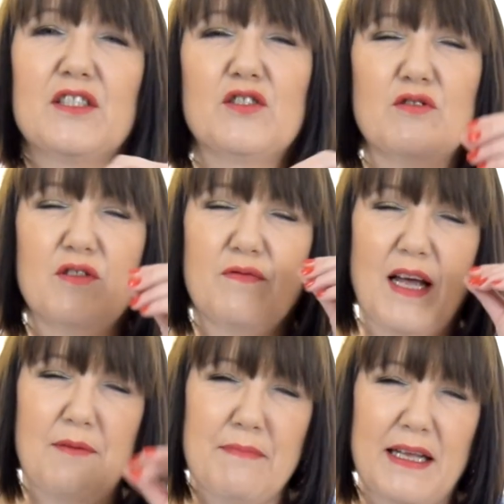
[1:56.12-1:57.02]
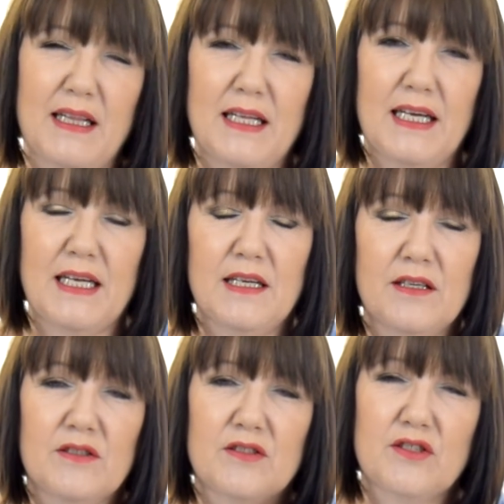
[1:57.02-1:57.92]
sort of like metally
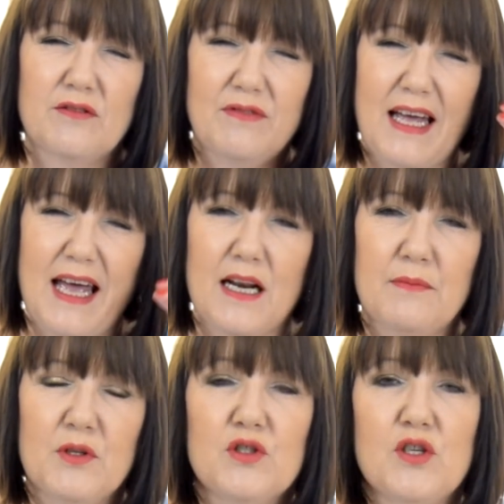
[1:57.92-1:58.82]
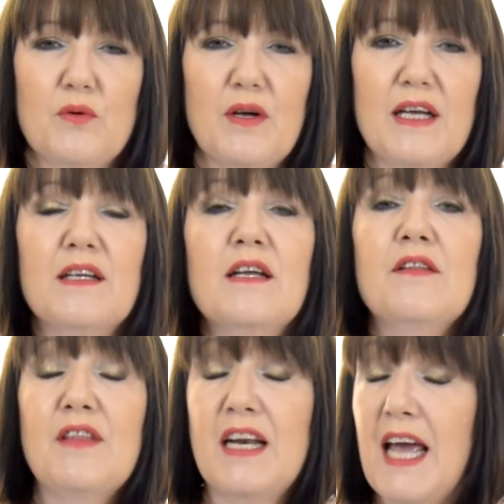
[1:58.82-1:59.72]
sort of like element to it.
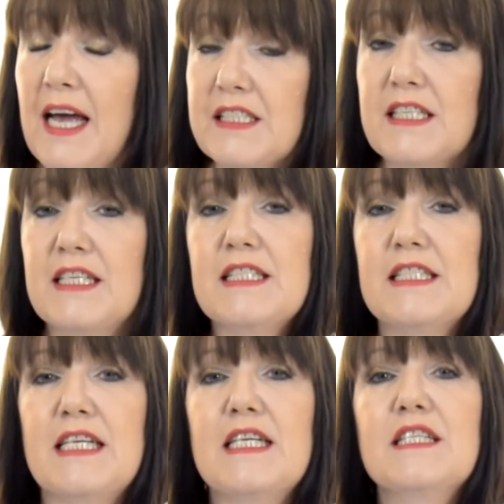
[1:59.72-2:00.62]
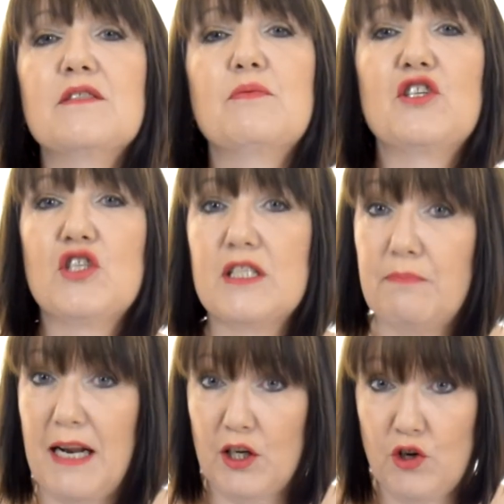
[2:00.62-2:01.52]
Then it has cassis, which is
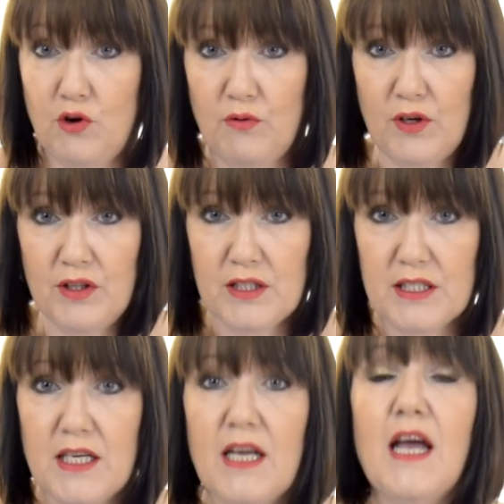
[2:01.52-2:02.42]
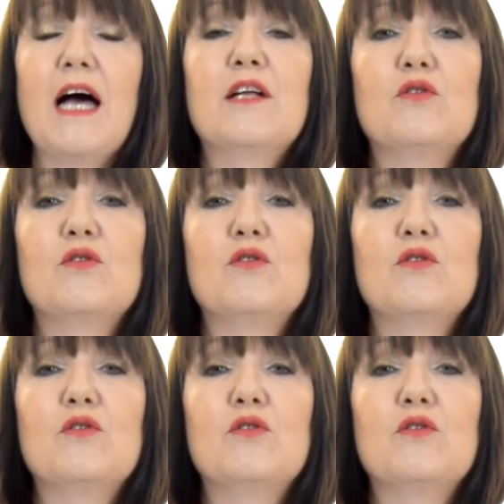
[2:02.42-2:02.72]
blackcurrant, and